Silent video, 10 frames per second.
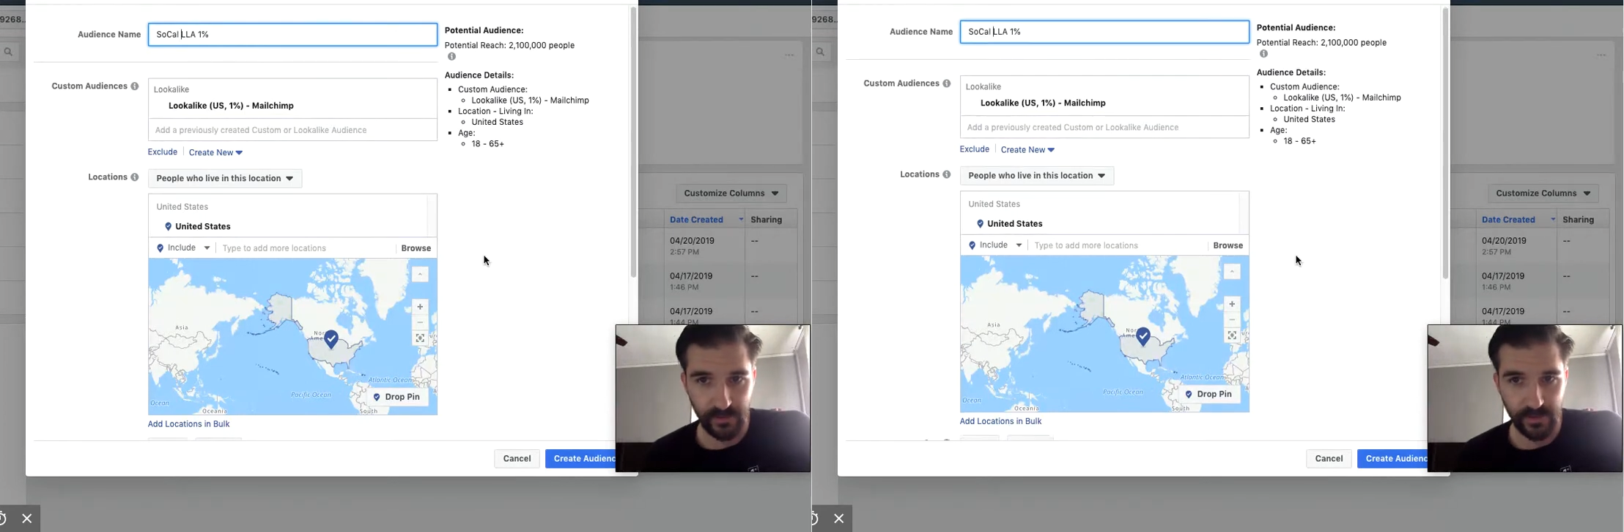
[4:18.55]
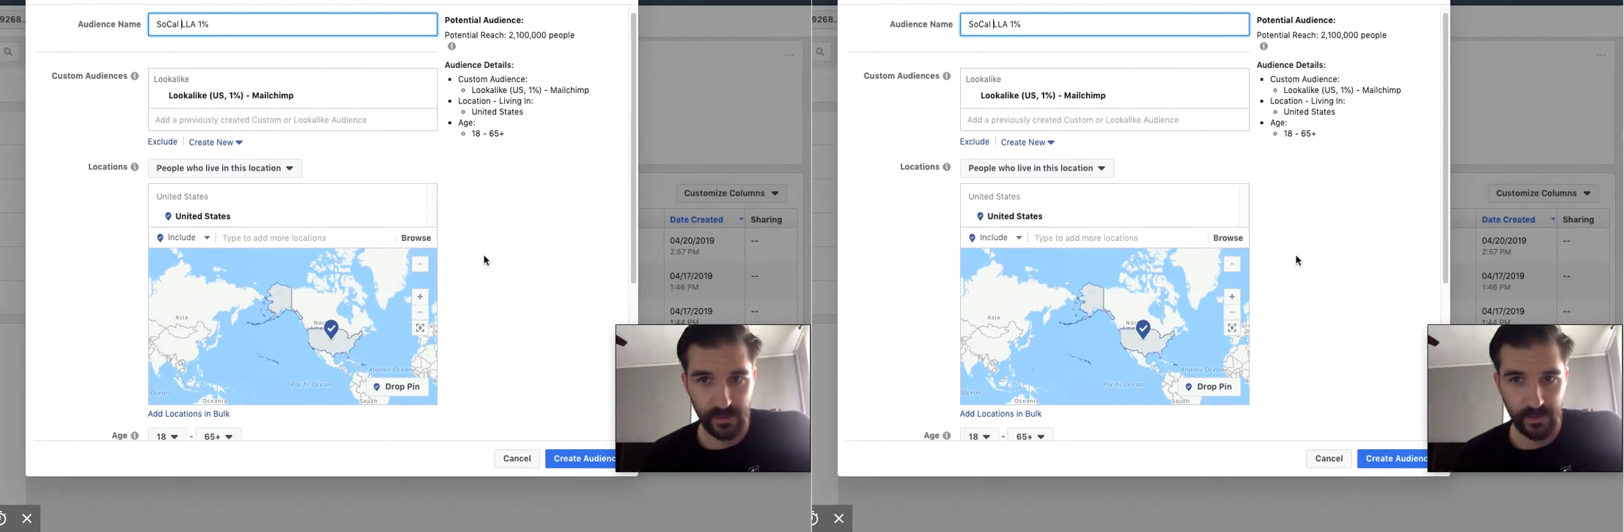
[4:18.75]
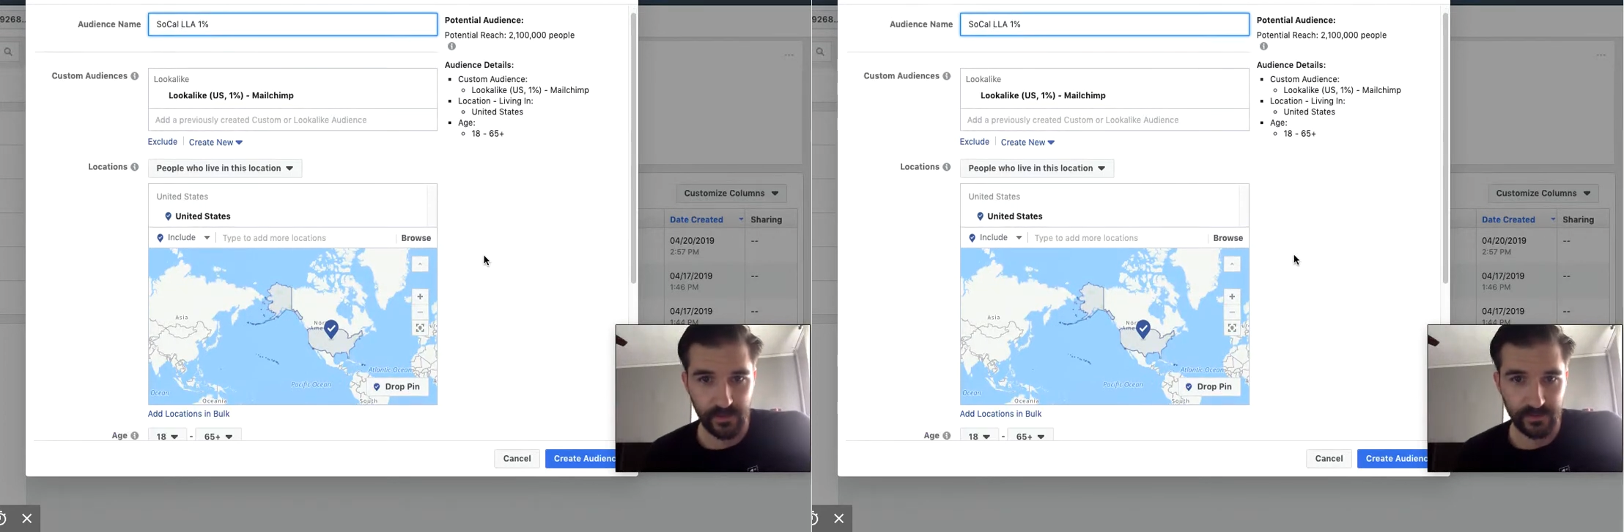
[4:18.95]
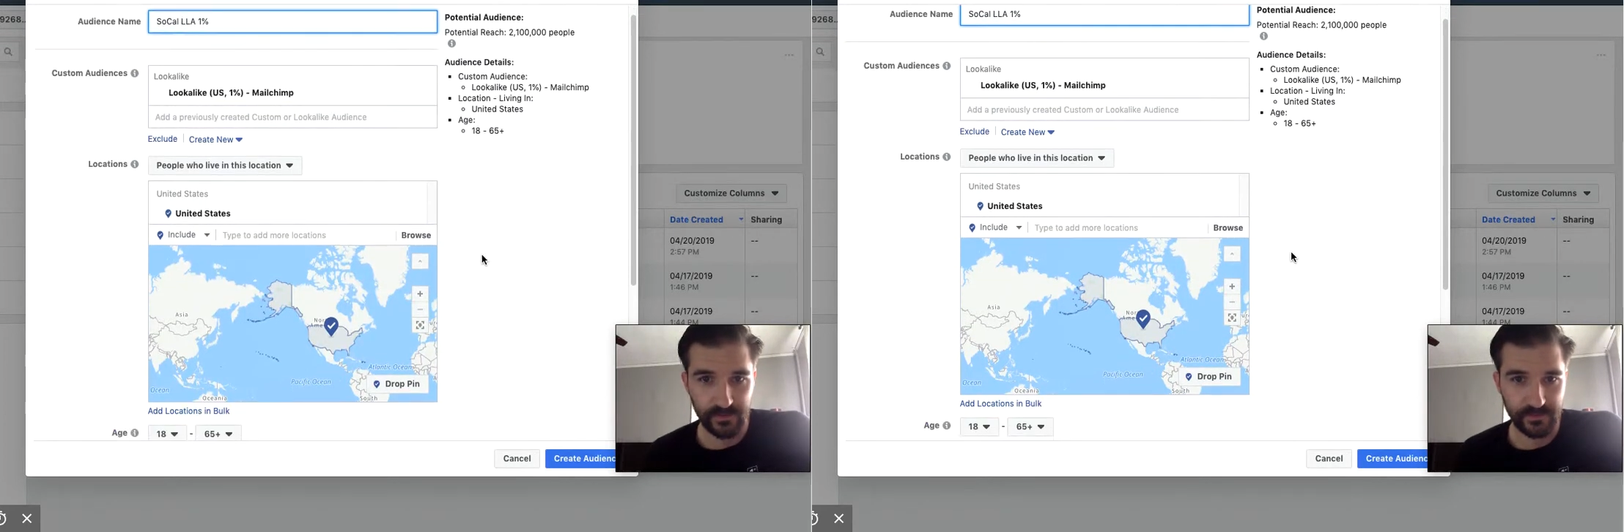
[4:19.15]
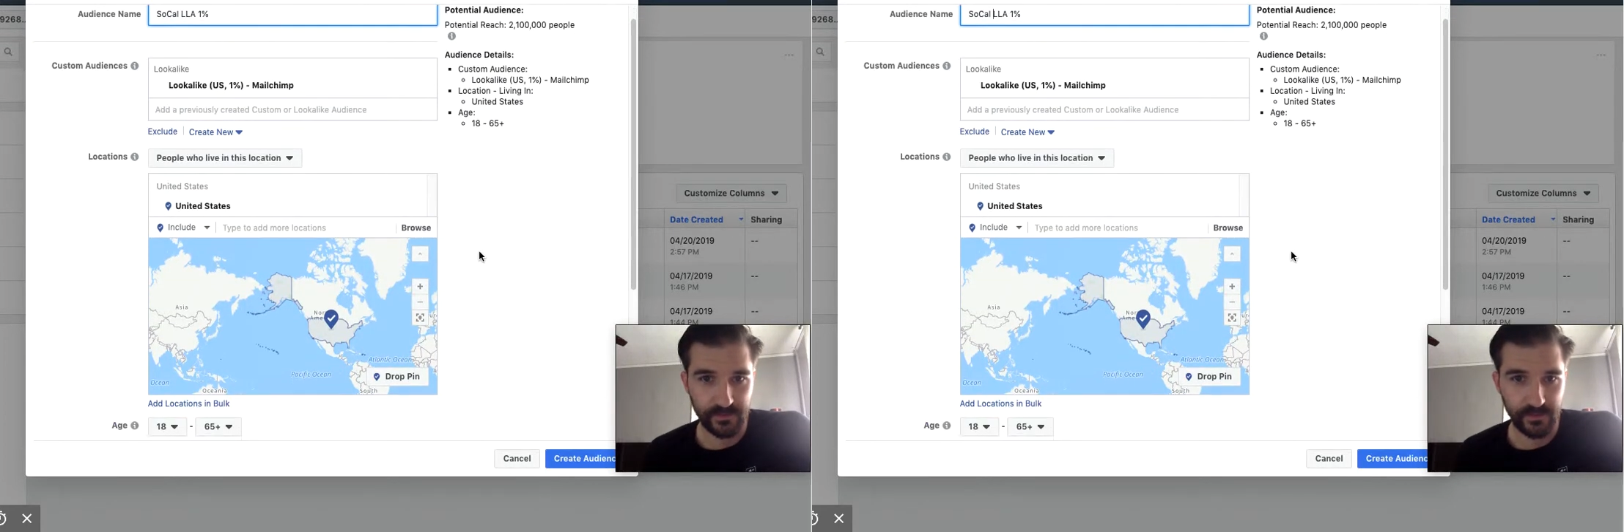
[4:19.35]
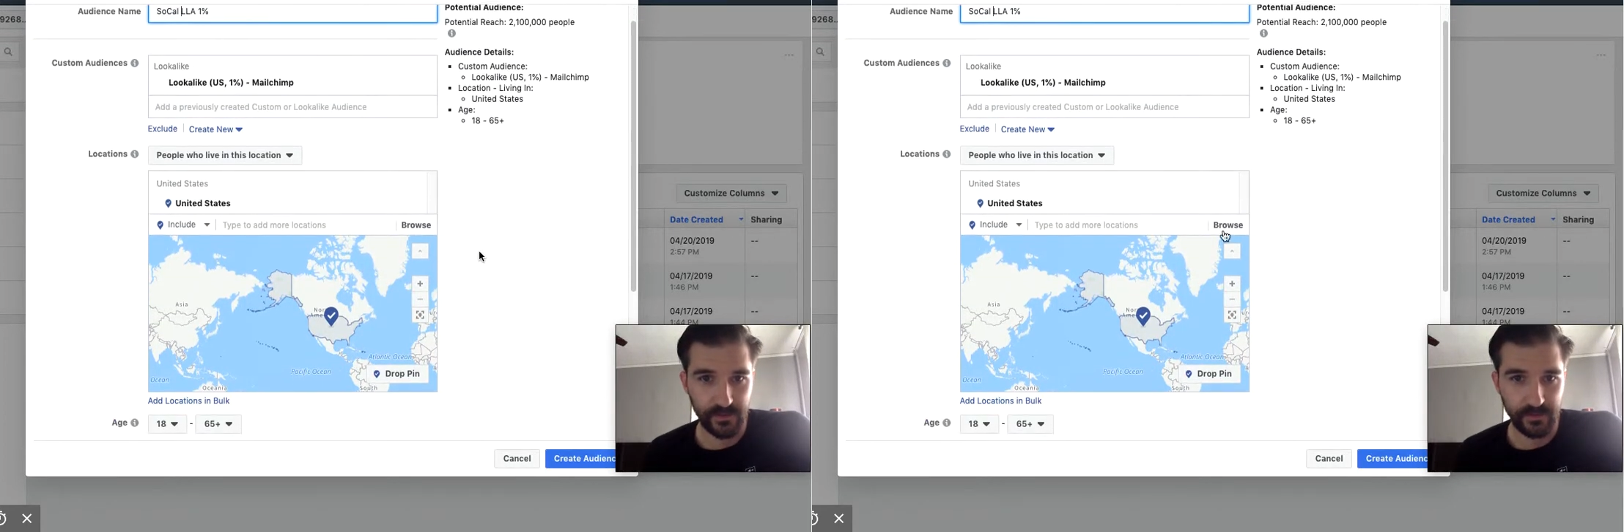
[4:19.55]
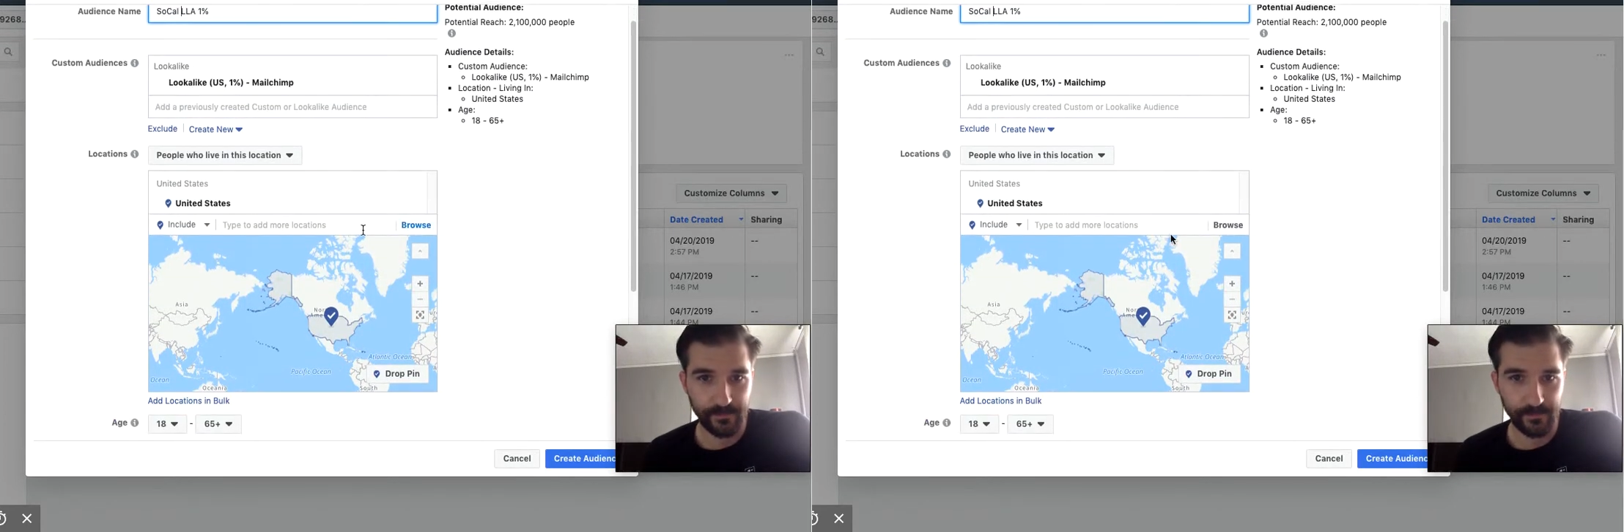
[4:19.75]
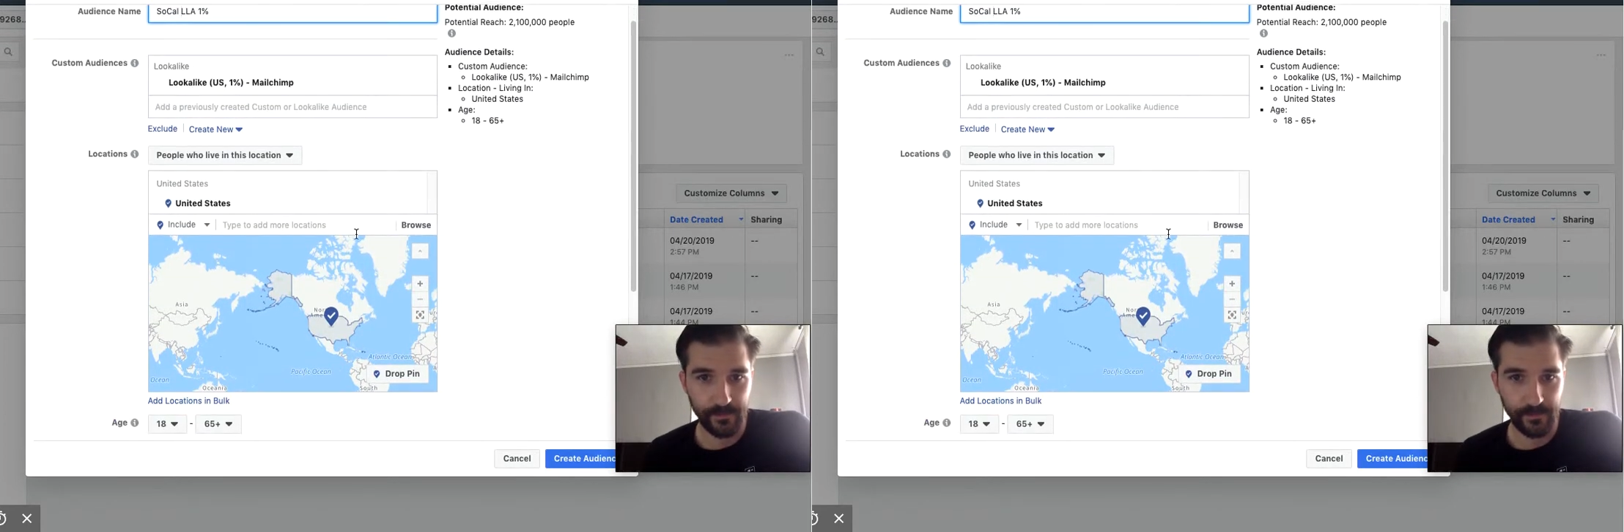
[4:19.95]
by the end of this, right?